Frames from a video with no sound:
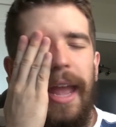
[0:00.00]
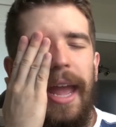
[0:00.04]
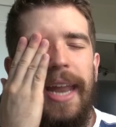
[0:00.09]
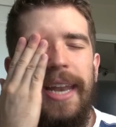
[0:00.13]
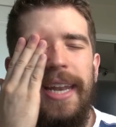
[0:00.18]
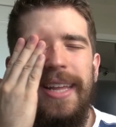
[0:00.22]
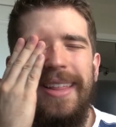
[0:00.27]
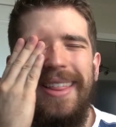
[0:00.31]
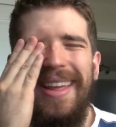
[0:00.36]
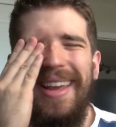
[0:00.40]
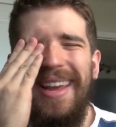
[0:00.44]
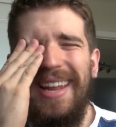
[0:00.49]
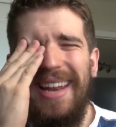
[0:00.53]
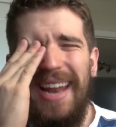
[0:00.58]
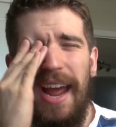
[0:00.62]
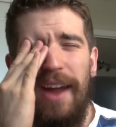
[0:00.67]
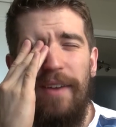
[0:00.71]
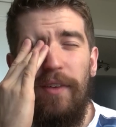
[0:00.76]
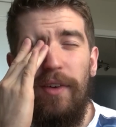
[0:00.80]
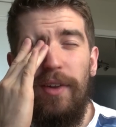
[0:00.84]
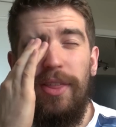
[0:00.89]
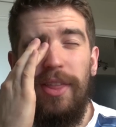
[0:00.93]
anything and
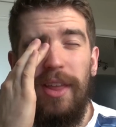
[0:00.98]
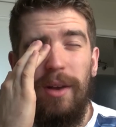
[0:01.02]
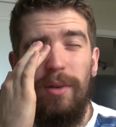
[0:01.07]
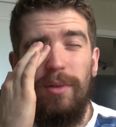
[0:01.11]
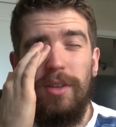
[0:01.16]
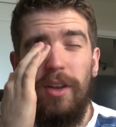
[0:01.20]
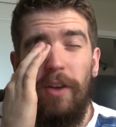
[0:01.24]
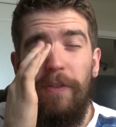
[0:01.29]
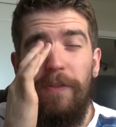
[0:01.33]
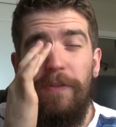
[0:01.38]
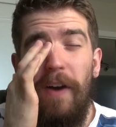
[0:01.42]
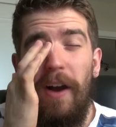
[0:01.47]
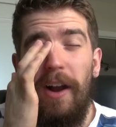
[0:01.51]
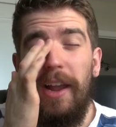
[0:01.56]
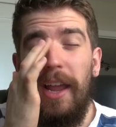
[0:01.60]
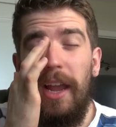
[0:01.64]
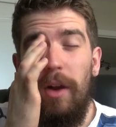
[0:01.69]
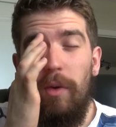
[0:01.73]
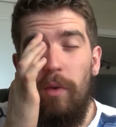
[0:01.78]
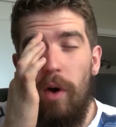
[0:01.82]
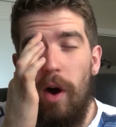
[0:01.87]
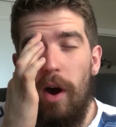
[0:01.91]
everything was a
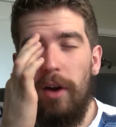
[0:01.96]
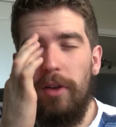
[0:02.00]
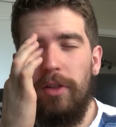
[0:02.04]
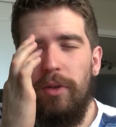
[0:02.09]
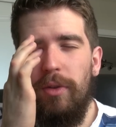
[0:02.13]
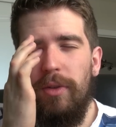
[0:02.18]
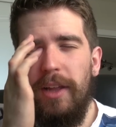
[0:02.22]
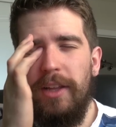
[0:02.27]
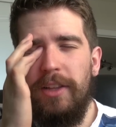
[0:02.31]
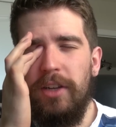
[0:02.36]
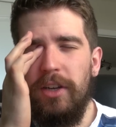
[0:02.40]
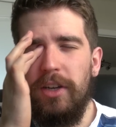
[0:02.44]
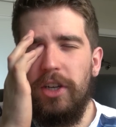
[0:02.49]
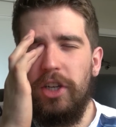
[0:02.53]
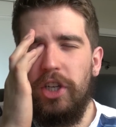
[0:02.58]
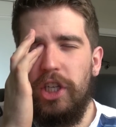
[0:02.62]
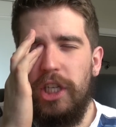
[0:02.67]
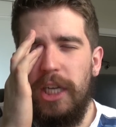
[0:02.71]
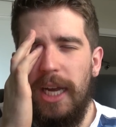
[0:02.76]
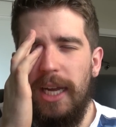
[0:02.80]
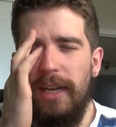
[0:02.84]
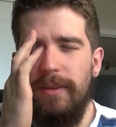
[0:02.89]
fucking walkthrough. They took a
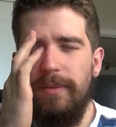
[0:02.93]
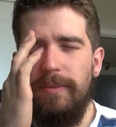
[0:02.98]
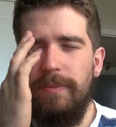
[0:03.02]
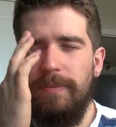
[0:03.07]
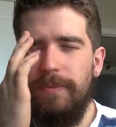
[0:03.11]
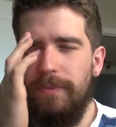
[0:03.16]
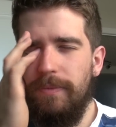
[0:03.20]
shit.